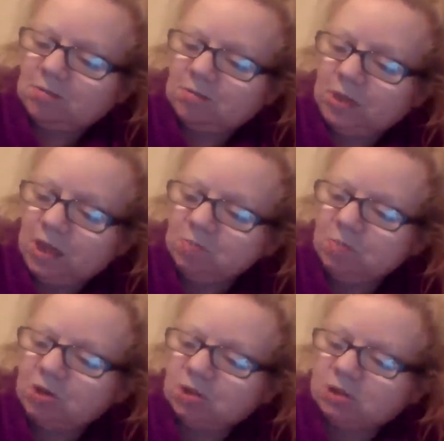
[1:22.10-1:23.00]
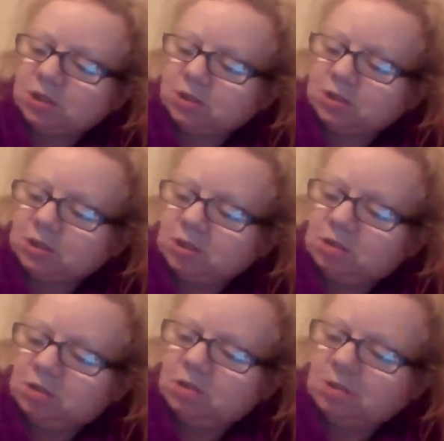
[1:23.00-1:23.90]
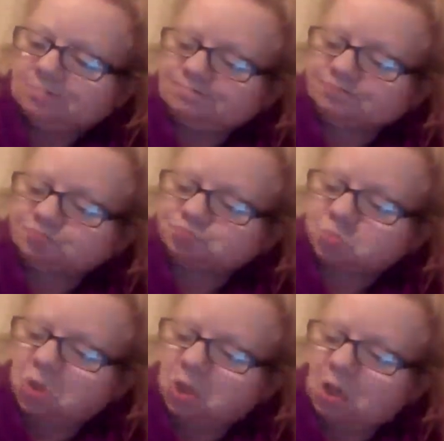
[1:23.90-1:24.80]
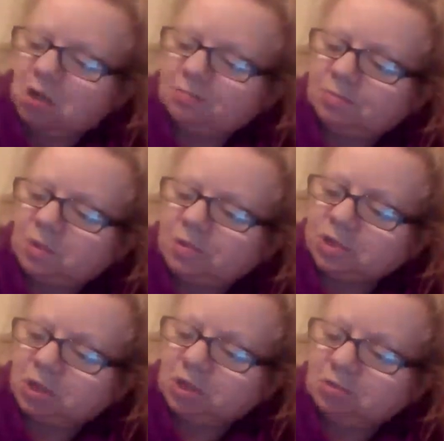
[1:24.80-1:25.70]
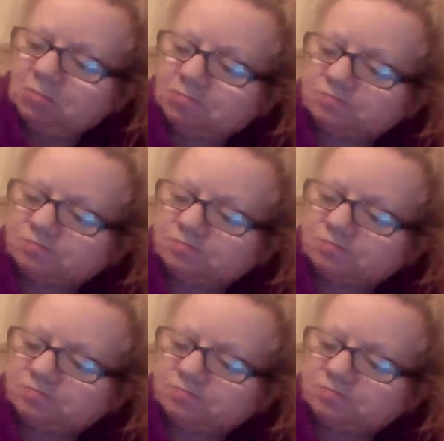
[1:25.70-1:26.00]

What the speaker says: Then my sister at the time